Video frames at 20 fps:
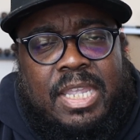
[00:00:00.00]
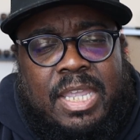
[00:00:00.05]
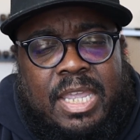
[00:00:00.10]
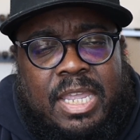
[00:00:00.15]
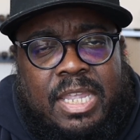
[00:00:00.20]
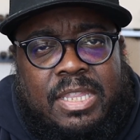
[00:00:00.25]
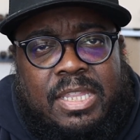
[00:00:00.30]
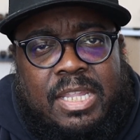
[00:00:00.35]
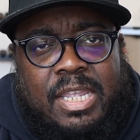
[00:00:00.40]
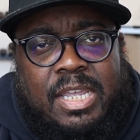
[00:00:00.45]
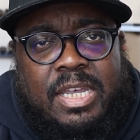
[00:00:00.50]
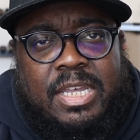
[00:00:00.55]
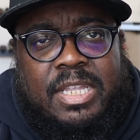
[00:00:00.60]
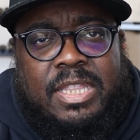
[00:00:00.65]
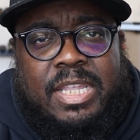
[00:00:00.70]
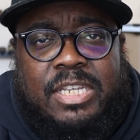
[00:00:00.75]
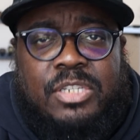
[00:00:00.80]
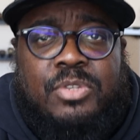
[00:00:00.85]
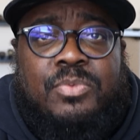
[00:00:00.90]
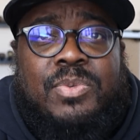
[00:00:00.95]
and
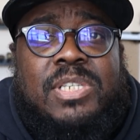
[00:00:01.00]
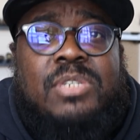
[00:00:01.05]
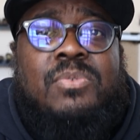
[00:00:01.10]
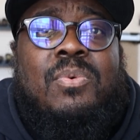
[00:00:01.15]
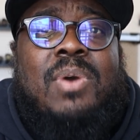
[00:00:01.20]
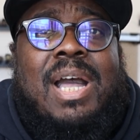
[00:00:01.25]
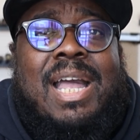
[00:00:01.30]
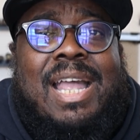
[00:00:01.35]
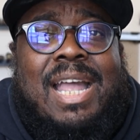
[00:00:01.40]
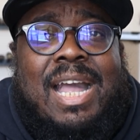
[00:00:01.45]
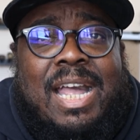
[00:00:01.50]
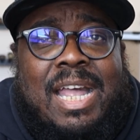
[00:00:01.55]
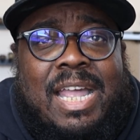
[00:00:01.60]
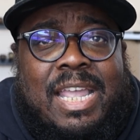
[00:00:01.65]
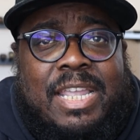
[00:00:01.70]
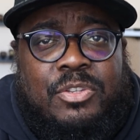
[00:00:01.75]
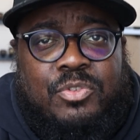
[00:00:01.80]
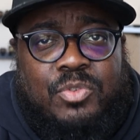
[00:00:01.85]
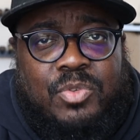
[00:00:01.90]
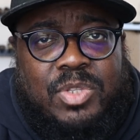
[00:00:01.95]
that's the reason why
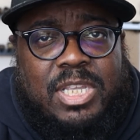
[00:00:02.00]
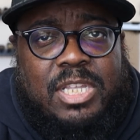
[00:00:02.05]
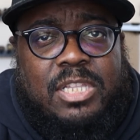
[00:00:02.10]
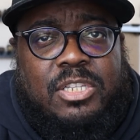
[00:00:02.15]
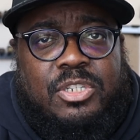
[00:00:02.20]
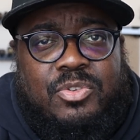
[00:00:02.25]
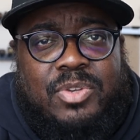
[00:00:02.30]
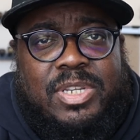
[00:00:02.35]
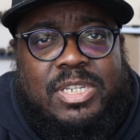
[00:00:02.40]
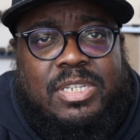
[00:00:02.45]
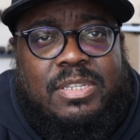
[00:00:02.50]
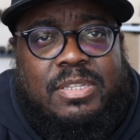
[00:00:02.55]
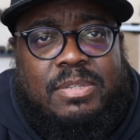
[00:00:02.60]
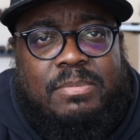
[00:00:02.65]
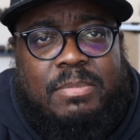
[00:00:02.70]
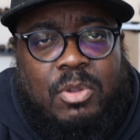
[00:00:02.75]
I drew the illustration,